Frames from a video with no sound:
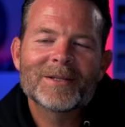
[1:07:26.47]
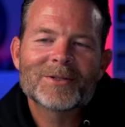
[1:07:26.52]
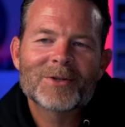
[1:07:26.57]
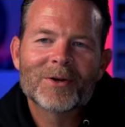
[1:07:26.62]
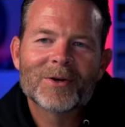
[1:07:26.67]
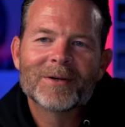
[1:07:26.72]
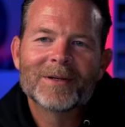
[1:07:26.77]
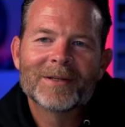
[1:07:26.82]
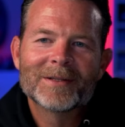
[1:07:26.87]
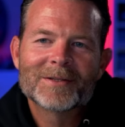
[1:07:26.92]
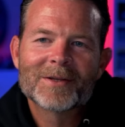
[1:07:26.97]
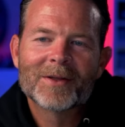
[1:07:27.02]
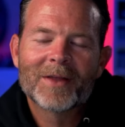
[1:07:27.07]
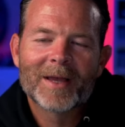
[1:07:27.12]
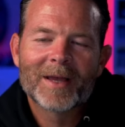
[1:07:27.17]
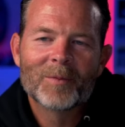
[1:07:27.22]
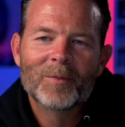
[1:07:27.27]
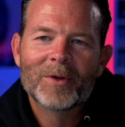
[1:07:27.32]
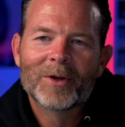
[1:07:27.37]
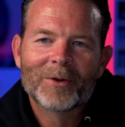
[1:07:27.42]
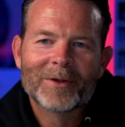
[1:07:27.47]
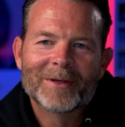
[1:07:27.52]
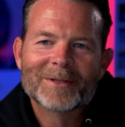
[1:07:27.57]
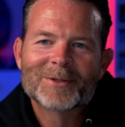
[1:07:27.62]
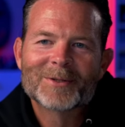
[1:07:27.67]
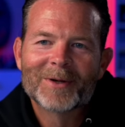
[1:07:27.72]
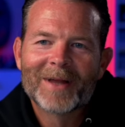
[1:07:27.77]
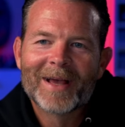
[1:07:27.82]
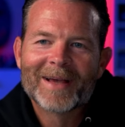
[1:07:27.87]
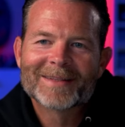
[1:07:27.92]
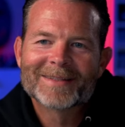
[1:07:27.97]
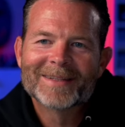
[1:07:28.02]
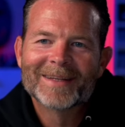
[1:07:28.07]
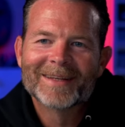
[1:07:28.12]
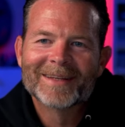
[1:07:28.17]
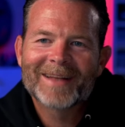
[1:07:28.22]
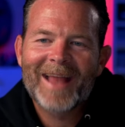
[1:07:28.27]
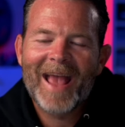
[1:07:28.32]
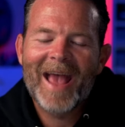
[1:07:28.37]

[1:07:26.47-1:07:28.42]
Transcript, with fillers: turn into like a Middle Eastern accent.